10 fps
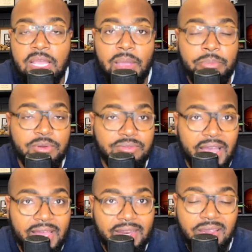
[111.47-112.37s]
by
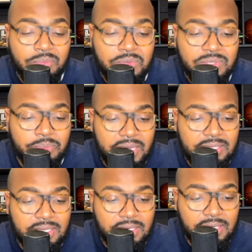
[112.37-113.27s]
providing our most
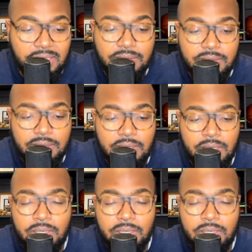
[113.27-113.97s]
basic needs.